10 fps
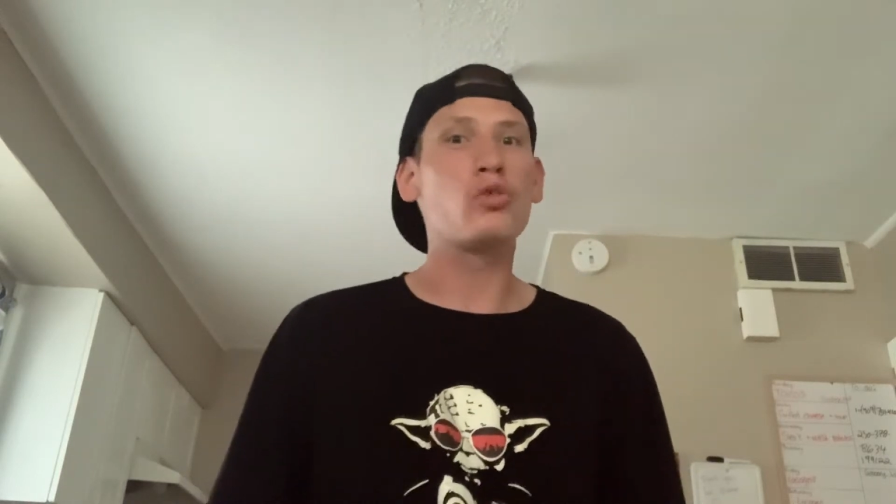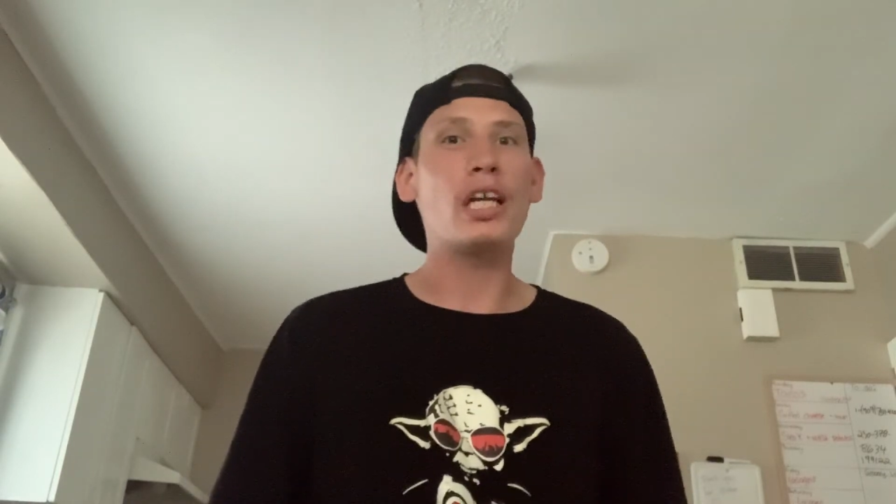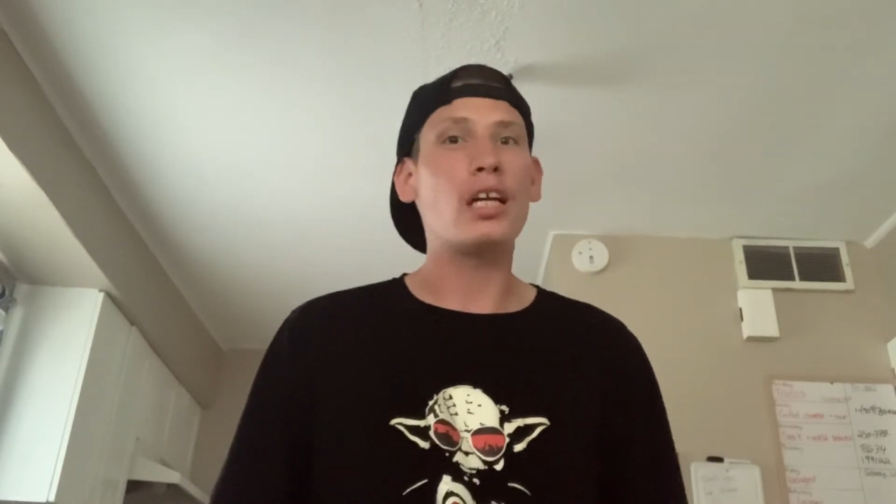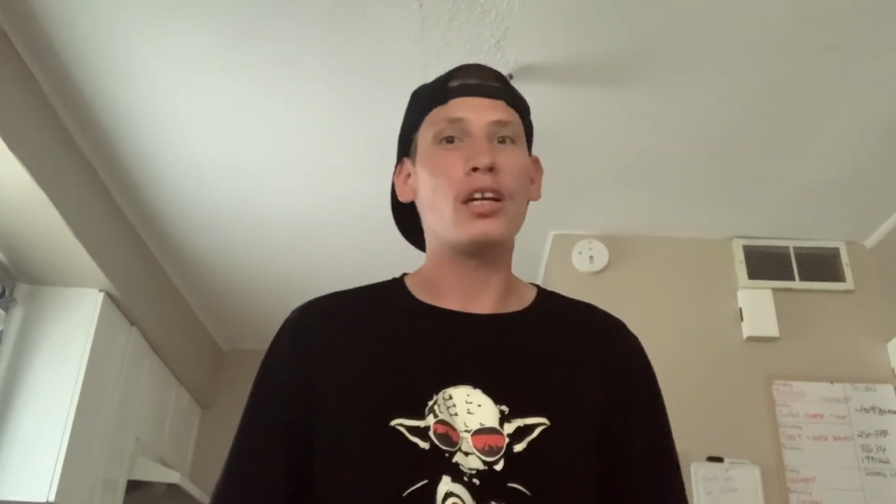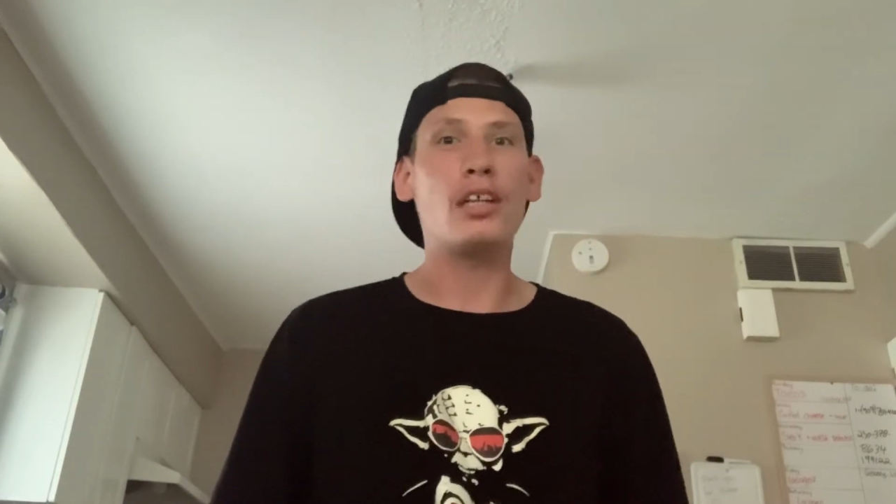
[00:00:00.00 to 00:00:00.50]

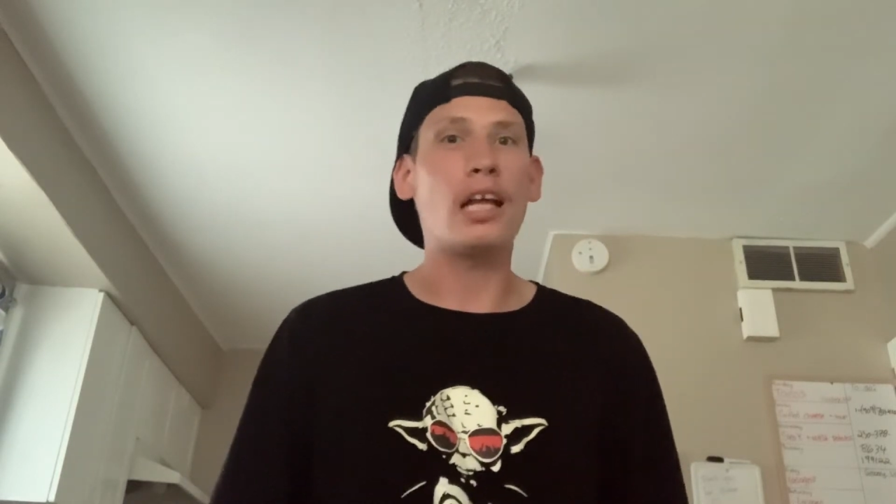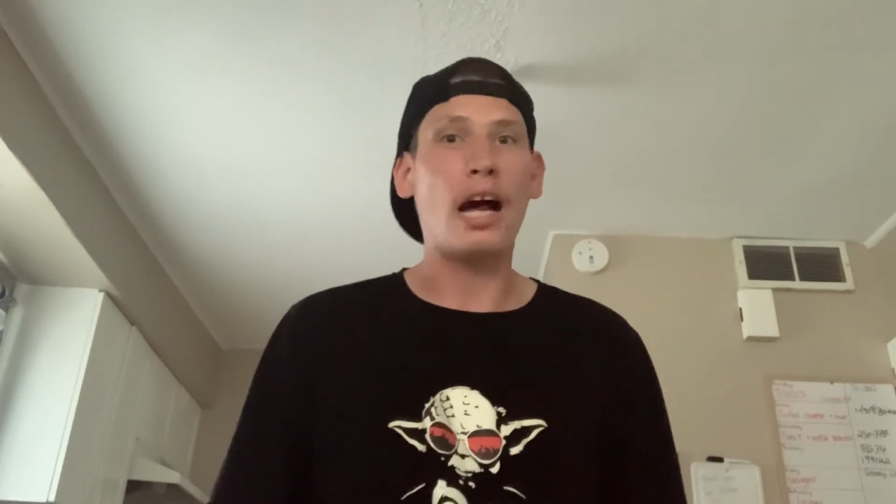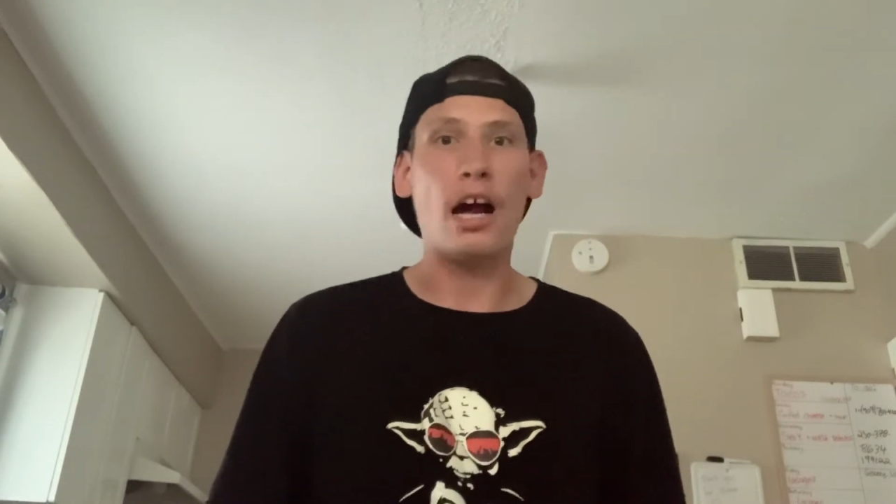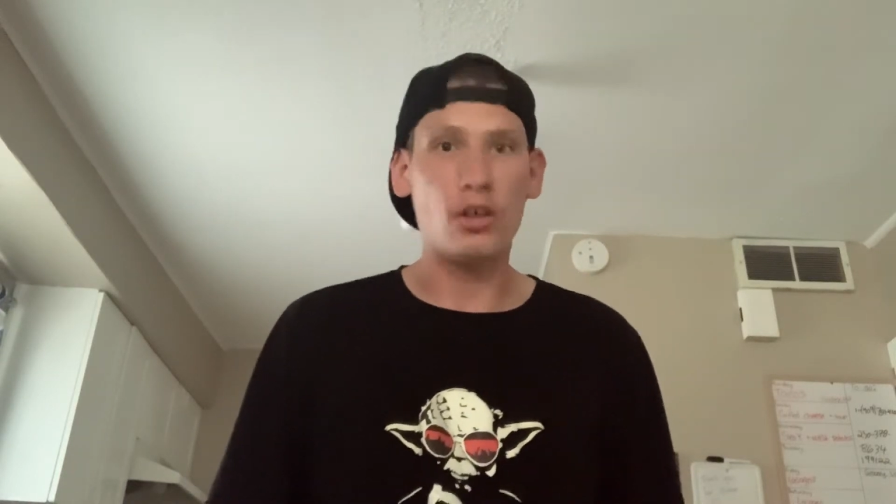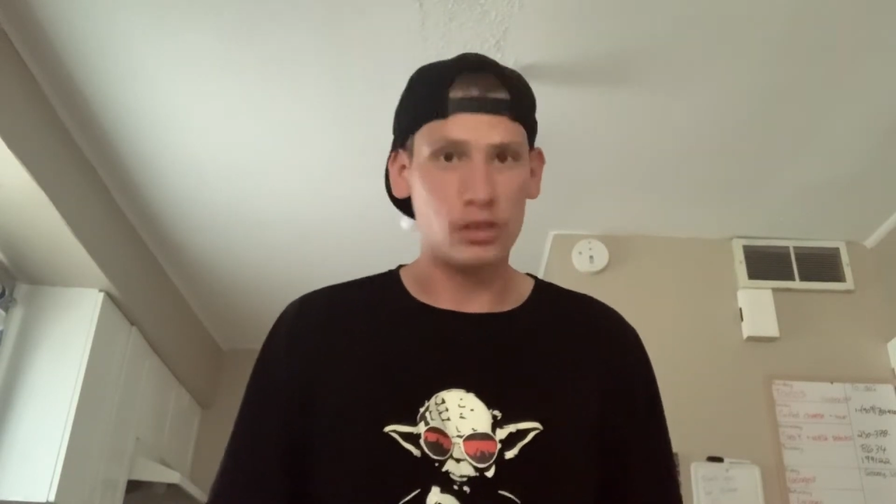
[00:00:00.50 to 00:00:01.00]
greater than
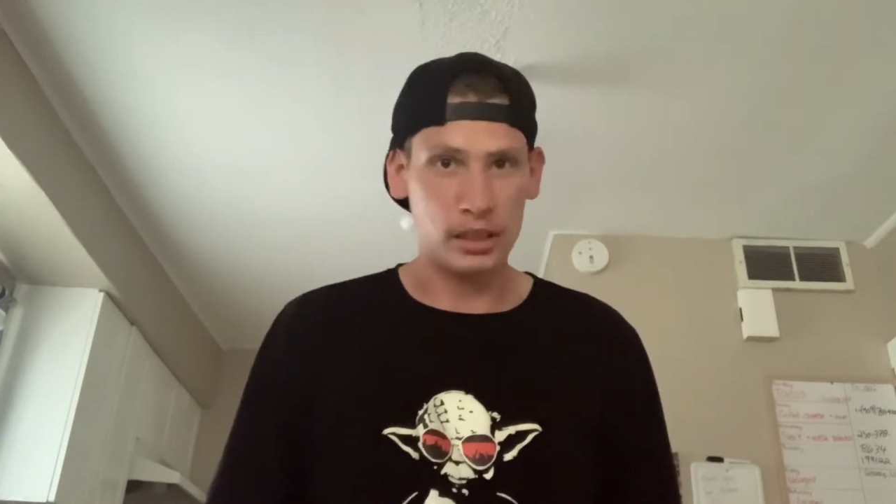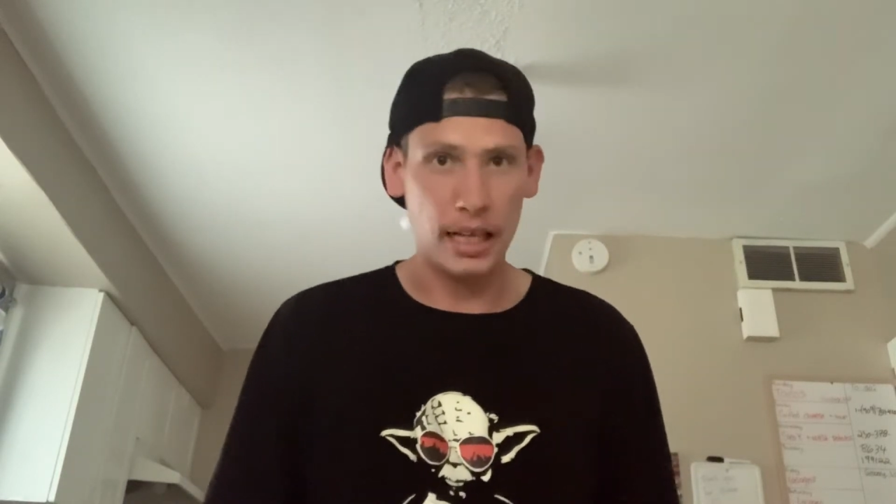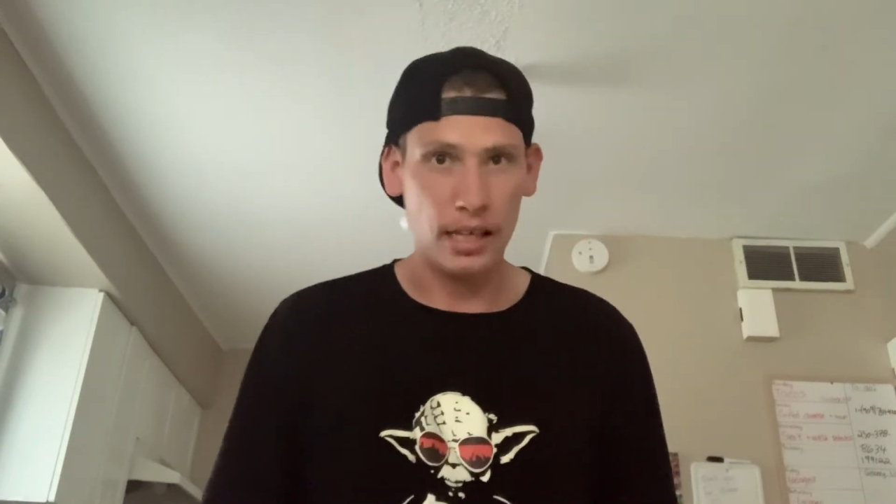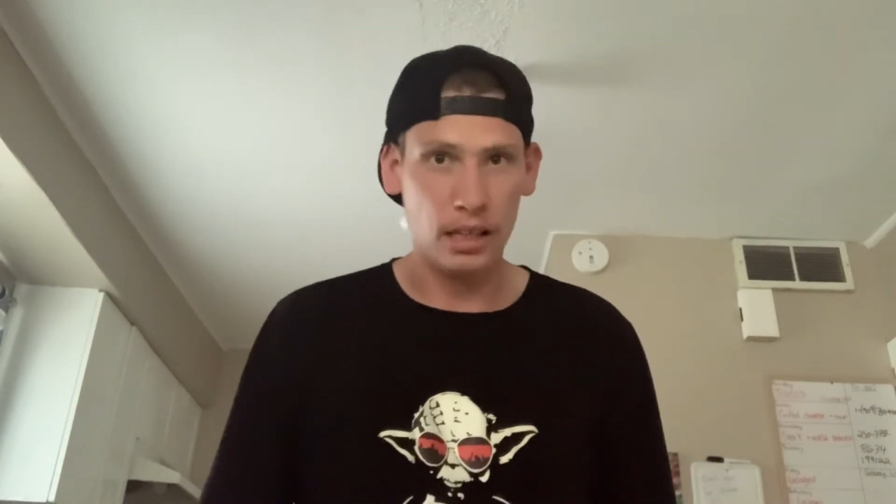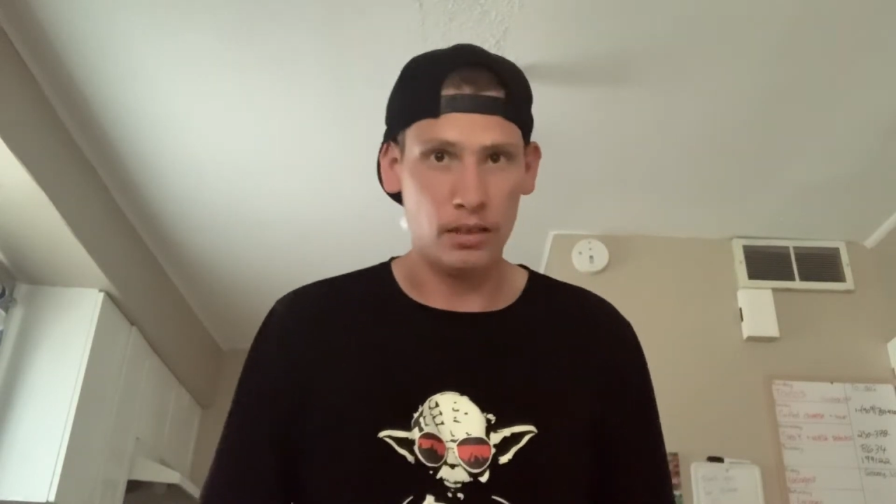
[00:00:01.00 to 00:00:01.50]

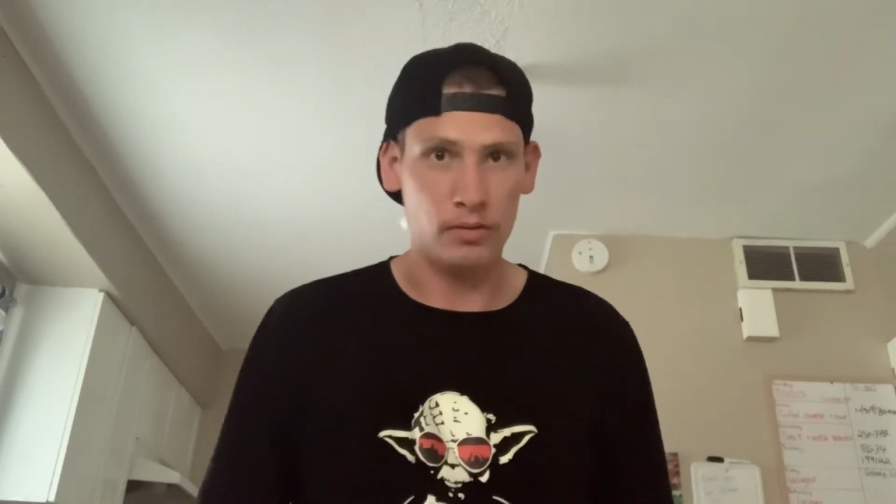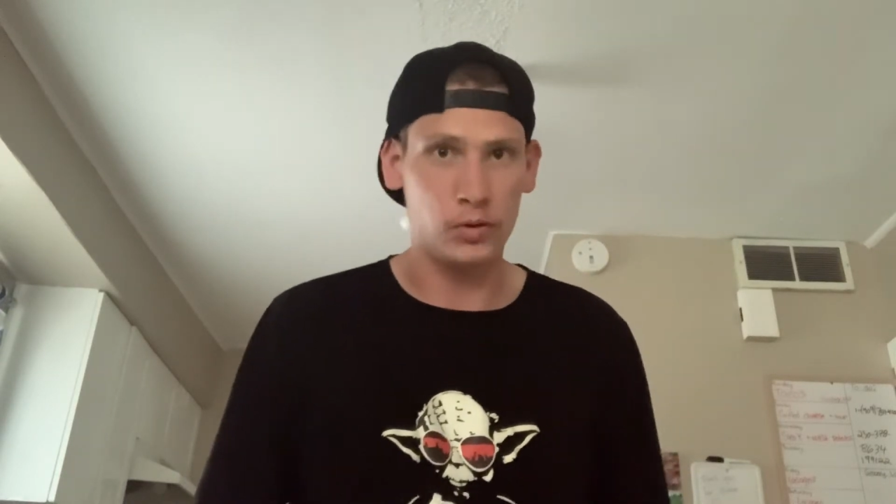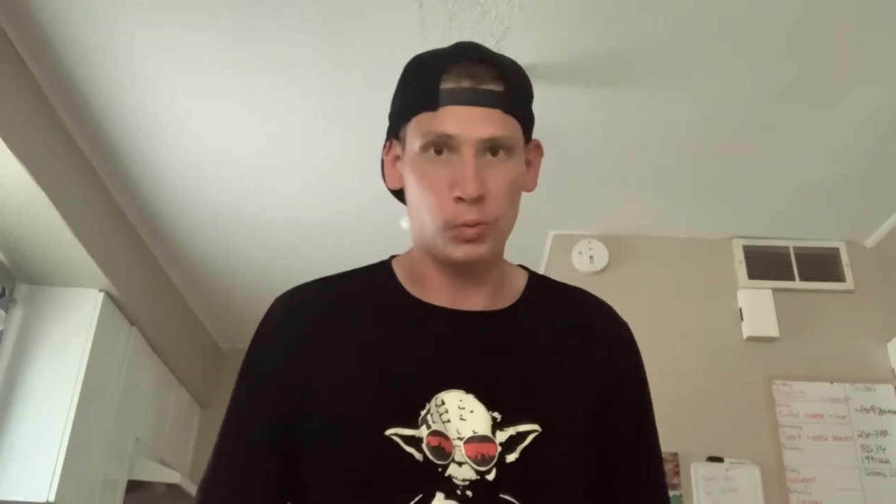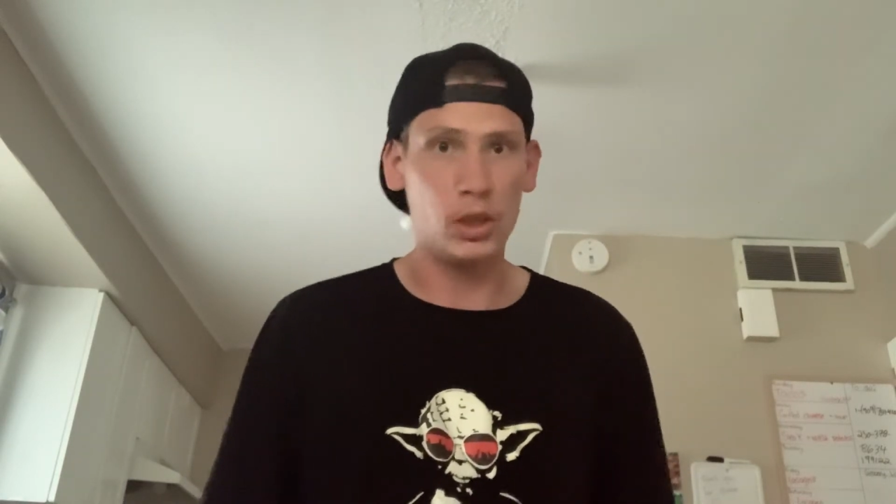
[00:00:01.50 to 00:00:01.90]
ourselves,